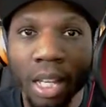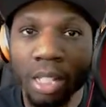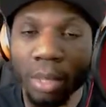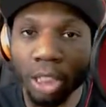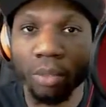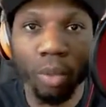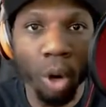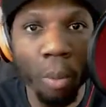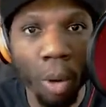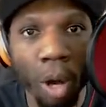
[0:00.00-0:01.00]
especially
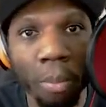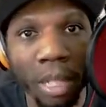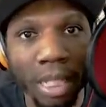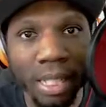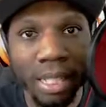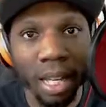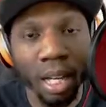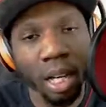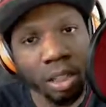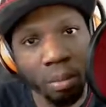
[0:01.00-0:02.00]
for Omaha. But he
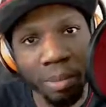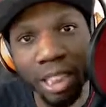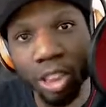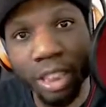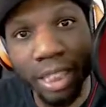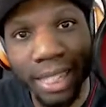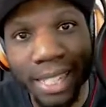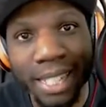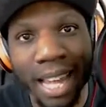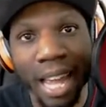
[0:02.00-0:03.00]
said other major
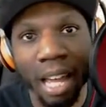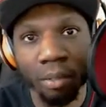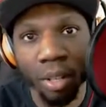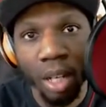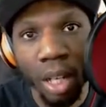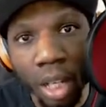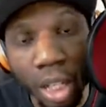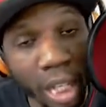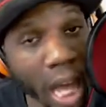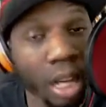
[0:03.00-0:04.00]
cities have,
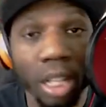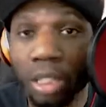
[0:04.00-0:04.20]
a lot of other